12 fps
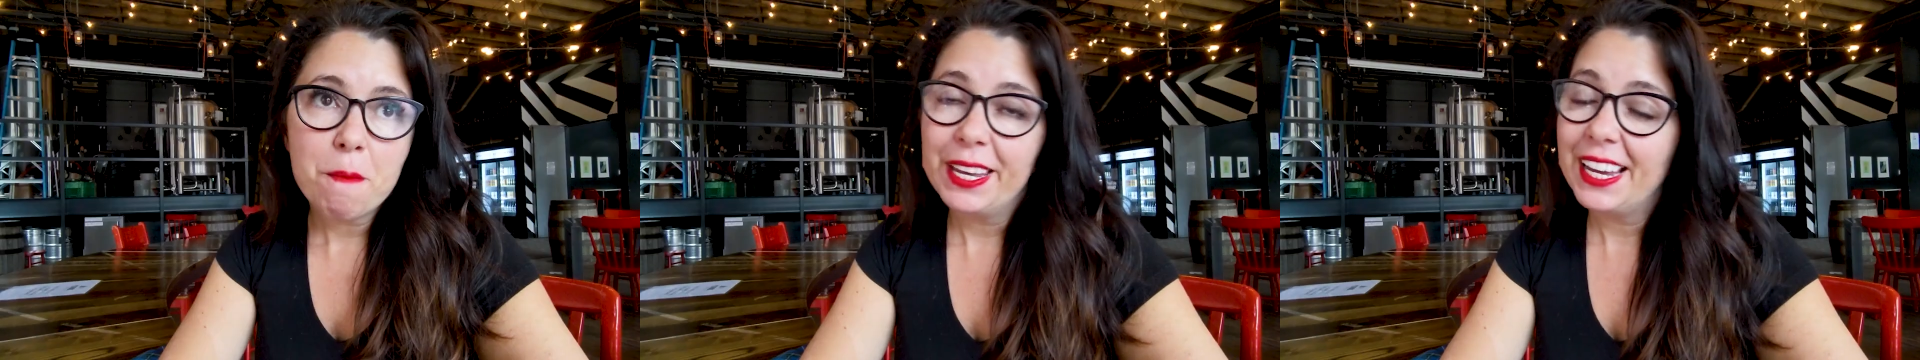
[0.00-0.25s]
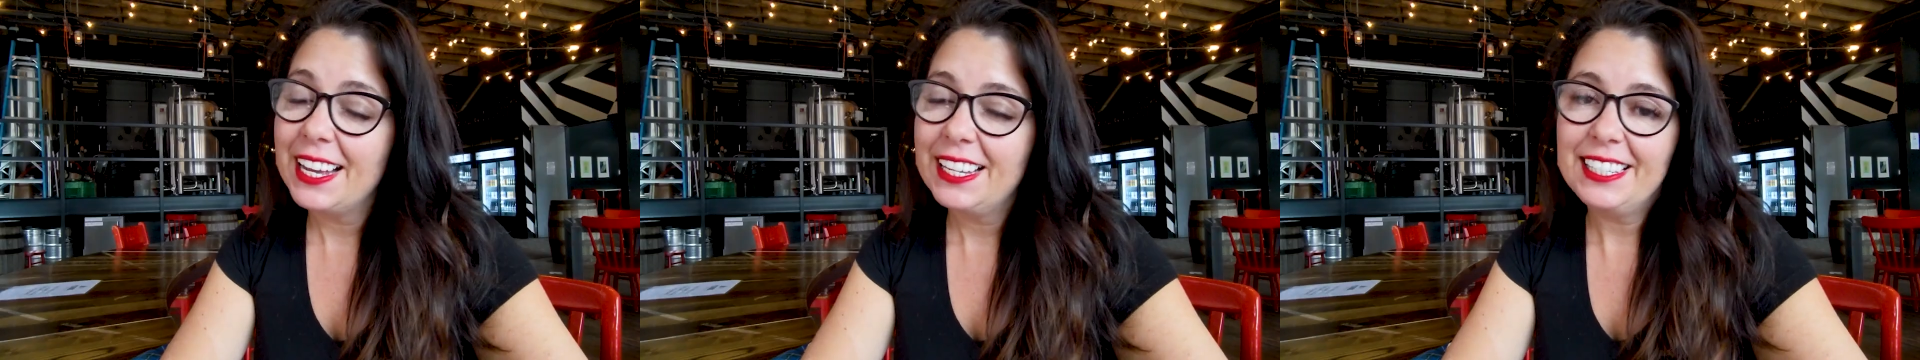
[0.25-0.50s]

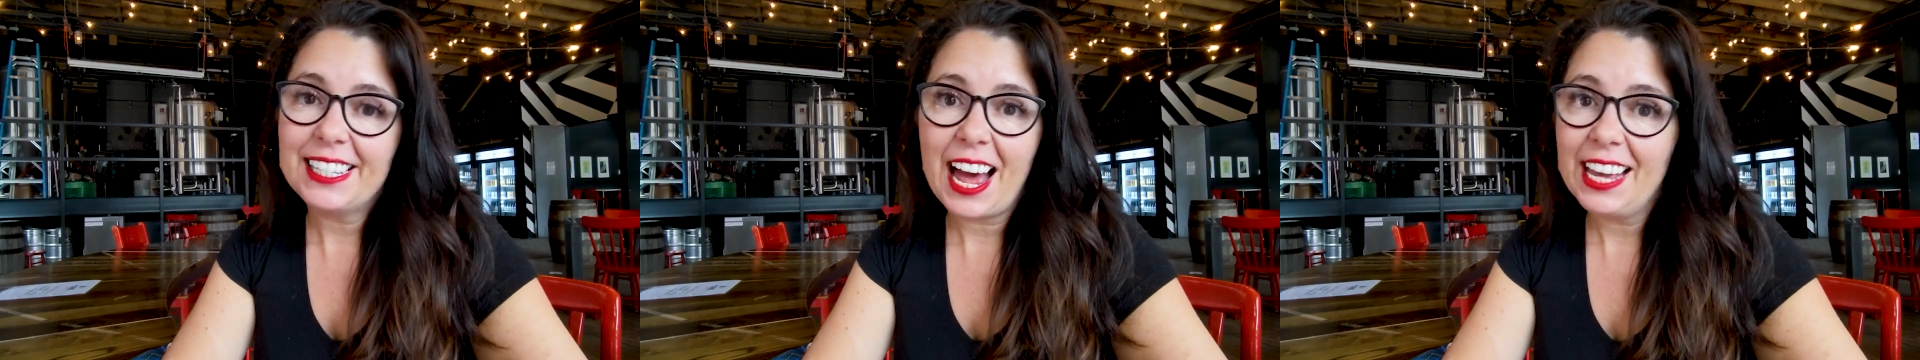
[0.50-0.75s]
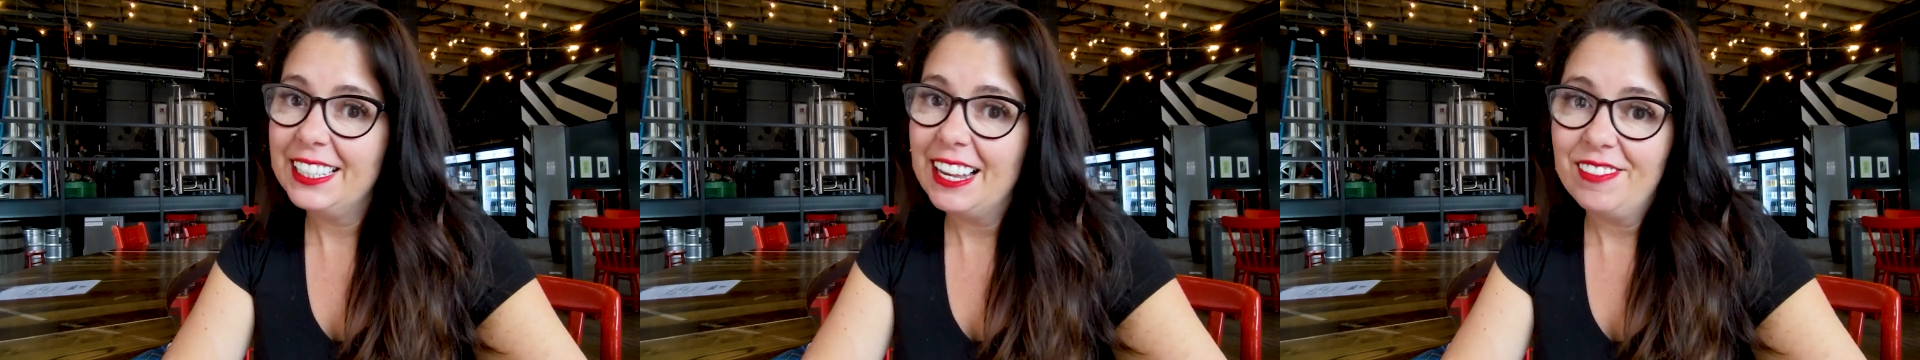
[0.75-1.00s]
because
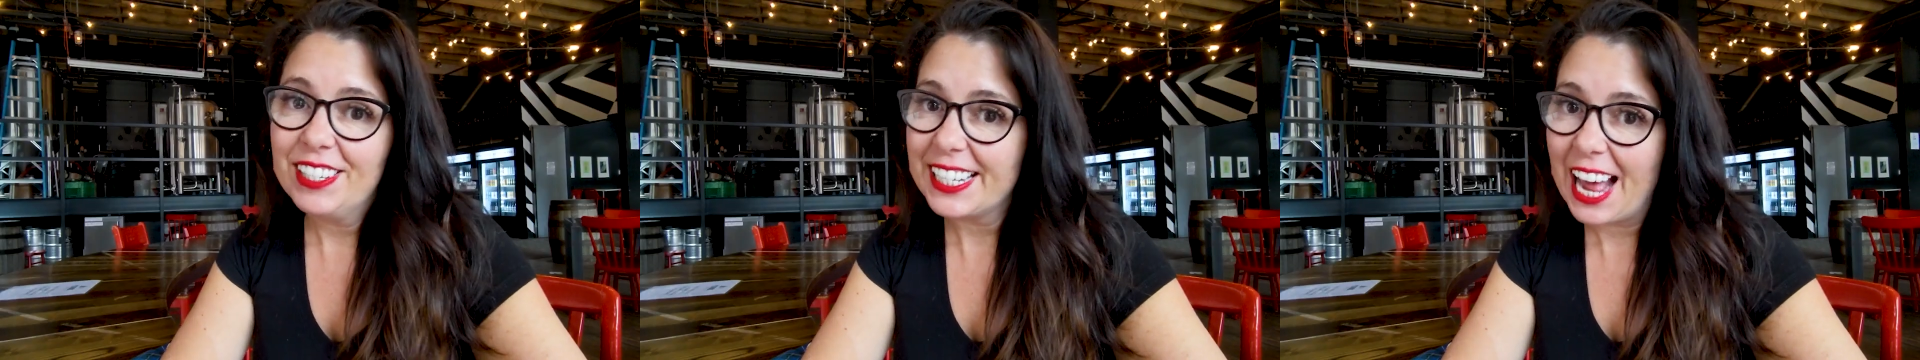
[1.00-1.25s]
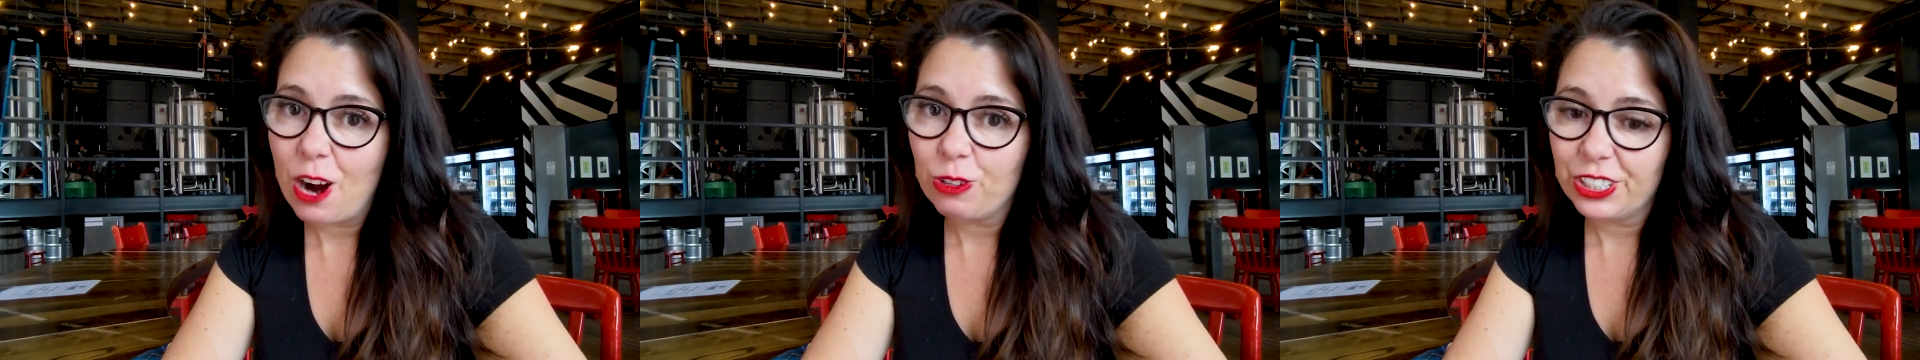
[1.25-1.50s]
I love
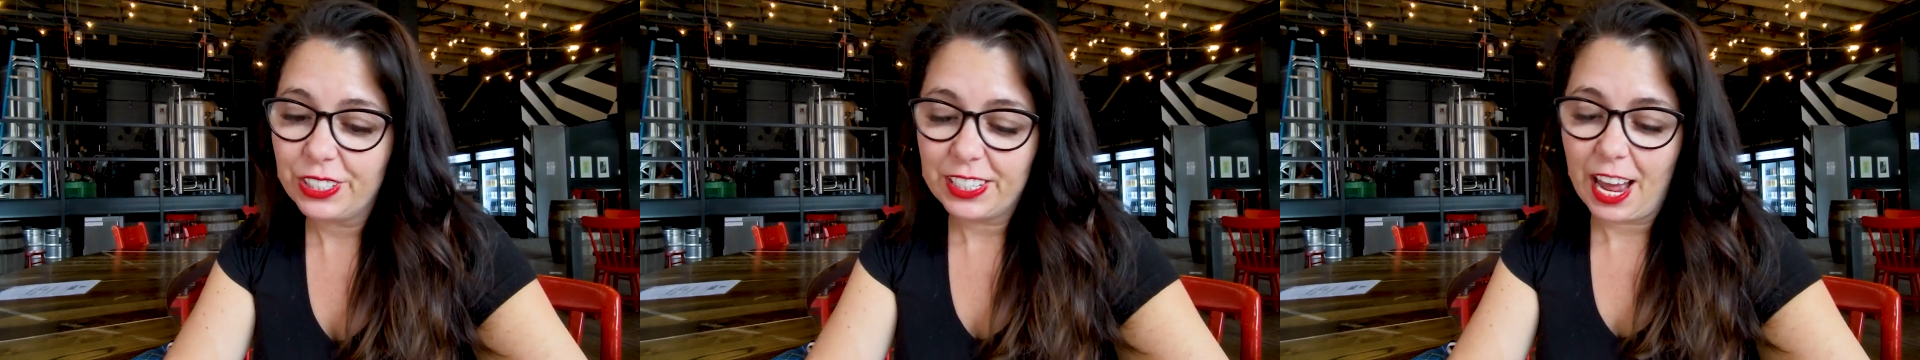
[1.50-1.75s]
sours,